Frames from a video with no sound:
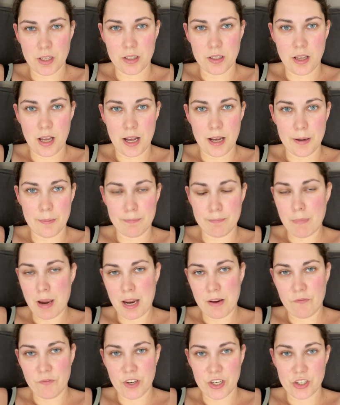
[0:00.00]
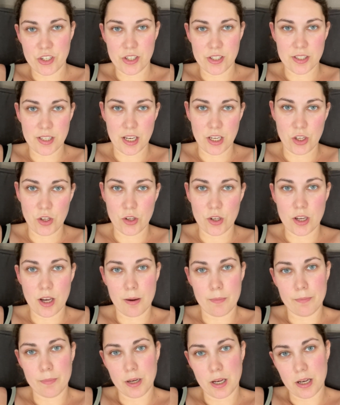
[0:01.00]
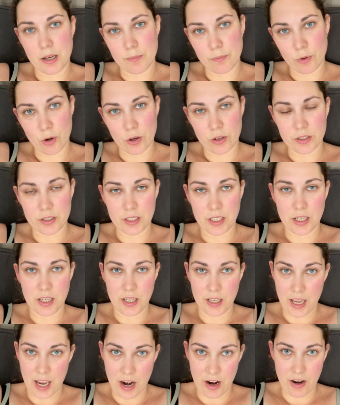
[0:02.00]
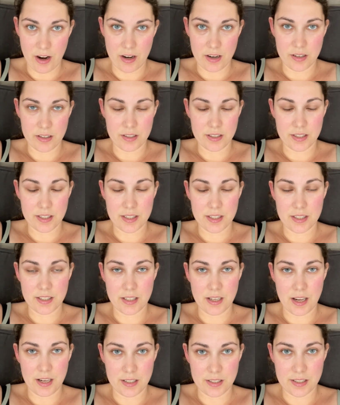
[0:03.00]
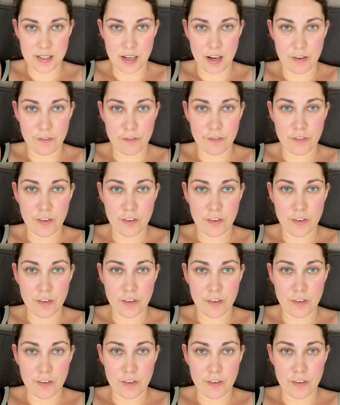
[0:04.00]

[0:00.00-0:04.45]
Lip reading: main veggies like cucumber, broccoli, carrot, and stuff.